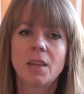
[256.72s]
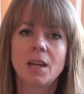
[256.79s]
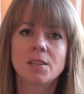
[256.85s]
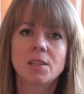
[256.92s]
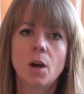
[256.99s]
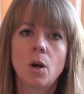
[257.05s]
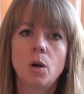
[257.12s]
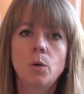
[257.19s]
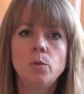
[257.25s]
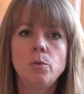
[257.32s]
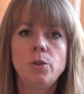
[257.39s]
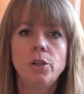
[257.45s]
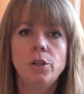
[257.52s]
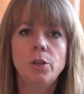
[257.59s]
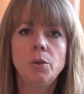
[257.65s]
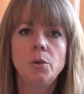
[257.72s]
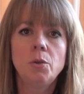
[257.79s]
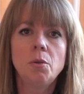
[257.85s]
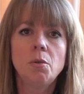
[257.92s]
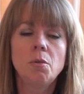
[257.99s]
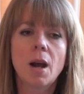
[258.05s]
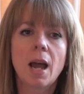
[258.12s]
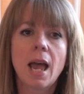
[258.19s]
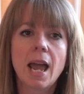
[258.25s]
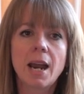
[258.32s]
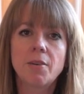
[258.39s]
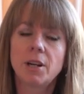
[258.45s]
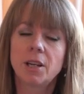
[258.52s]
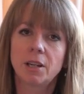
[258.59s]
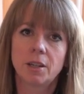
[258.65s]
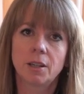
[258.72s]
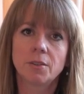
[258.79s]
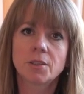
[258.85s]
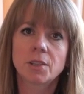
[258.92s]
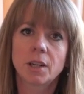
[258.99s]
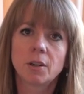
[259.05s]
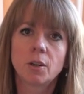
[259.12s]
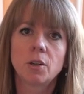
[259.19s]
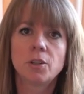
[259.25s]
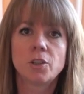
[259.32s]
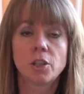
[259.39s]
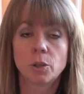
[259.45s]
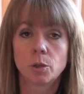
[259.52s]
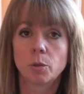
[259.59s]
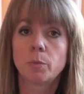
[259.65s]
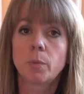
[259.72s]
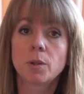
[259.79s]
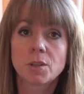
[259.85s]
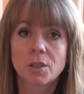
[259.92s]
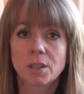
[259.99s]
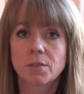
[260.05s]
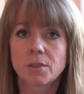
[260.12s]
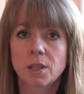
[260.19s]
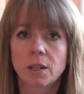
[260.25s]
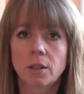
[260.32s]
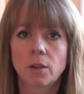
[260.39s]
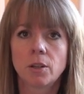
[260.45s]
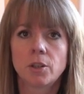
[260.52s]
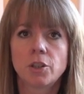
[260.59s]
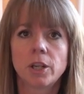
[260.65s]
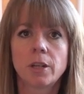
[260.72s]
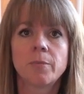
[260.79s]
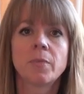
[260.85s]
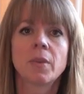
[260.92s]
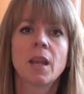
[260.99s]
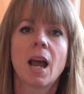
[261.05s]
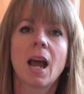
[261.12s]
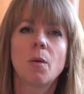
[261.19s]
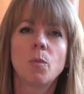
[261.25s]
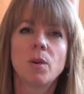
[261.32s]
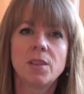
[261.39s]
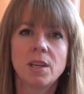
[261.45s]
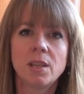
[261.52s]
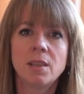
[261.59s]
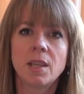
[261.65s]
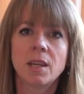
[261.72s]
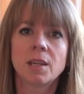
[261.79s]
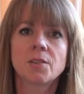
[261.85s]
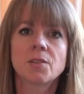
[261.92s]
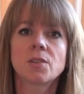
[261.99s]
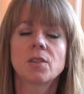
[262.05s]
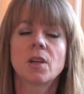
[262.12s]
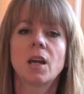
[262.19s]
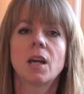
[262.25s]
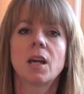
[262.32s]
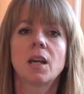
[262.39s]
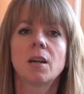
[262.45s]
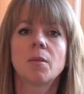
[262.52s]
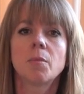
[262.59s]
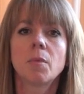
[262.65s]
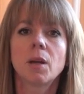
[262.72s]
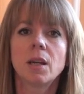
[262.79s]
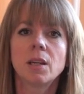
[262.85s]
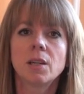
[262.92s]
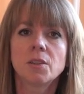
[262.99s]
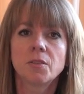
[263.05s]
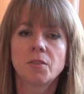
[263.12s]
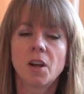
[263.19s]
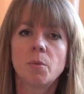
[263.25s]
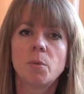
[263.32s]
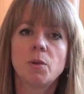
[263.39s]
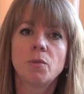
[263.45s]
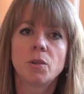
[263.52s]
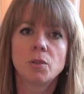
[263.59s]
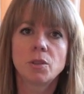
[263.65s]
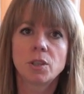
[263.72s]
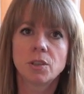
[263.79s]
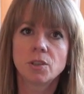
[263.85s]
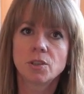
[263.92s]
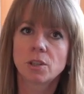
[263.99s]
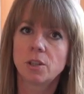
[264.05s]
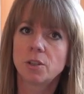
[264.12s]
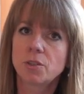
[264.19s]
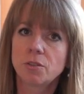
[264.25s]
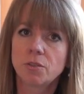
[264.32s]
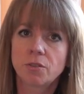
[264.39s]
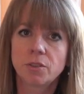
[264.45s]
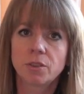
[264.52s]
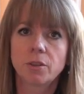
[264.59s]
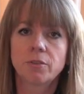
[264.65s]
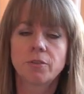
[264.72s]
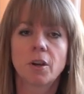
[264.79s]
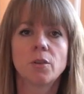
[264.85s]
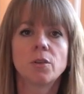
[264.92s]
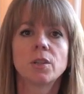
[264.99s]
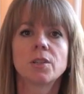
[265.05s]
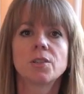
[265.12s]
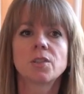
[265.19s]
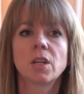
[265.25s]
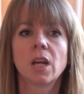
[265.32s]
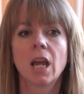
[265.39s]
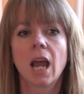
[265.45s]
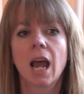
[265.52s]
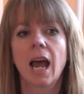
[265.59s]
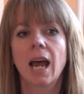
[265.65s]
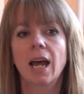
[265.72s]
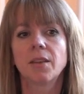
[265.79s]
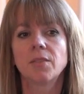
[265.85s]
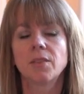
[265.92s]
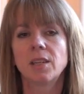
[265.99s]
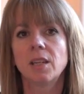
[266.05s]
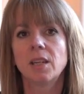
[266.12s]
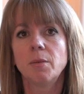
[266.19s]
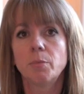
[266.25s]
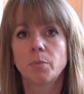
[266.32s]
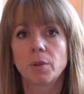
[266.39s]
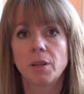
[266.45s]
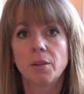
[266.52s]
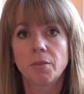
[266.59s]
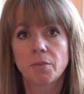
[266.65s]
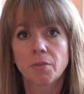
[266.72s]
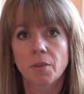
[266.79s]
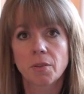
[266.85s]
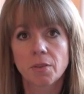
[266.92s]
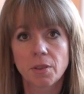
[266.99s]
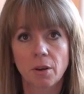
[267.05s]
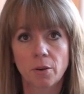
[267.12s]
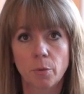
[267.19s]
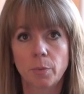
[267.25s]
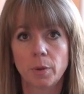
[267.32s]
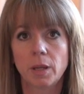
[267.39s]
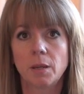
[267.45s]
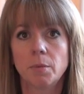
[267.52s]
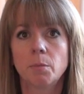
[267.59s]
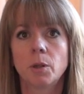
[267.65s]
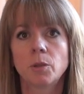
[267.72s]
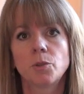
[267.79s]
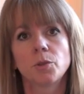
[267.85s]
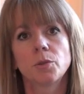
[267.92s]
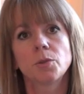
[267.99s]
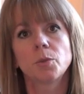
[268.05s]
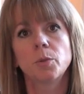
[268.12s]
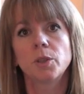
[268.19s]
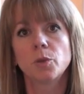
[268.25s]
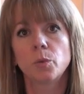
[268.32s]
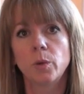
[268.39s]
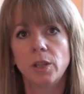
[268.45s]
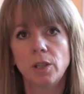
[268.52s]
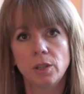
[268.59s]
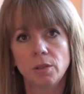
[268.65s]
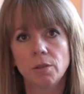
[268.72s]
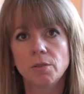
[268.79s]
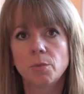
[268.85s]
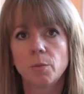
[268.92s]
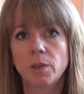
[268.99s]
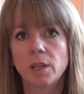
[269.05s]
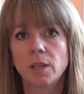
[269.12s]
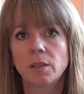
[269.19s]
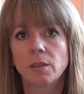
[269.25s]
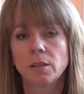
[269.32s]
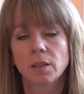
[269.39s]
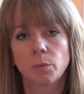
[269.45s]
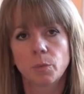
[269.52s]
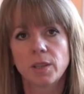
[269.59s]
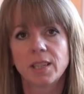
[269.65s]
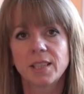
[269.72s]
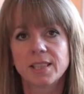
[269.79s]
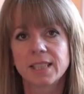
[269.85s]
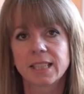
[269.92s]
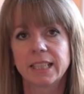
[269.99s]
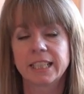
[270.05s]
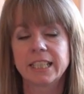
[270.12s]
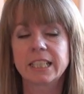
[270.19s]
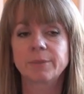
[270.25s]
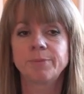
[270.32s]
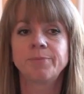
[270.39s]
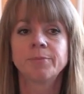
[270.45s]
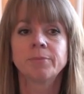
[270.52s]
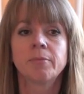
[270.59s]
there's a whole new area of psychology called positive psychology, and within this is firmly rooted the solution for focused and the brief therapy modules which we use with Insight.